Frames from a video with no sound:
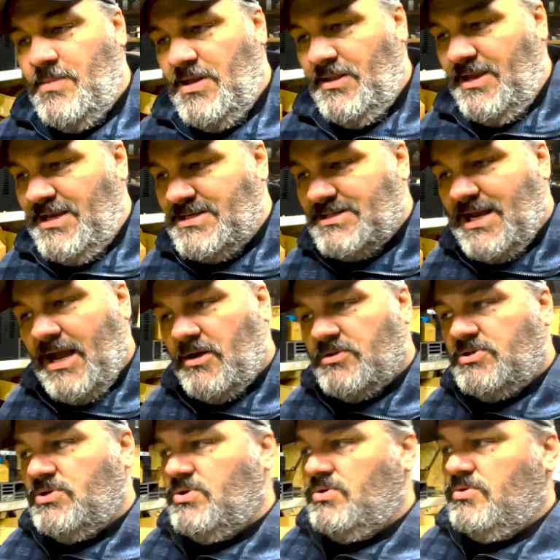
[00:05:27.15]
be links down
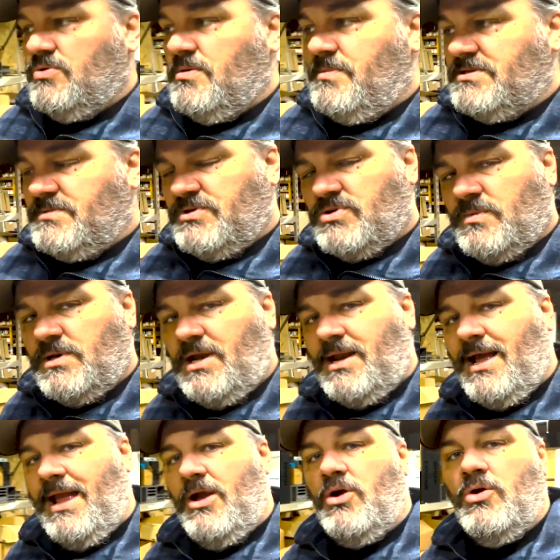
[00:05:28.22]
to the
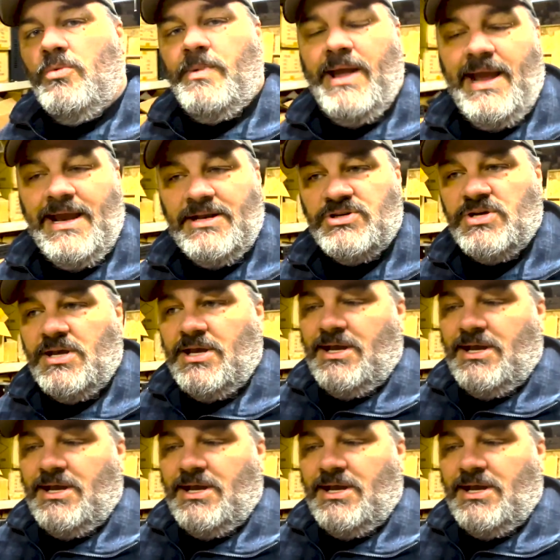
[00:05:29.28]
bitsbetrippin.io page,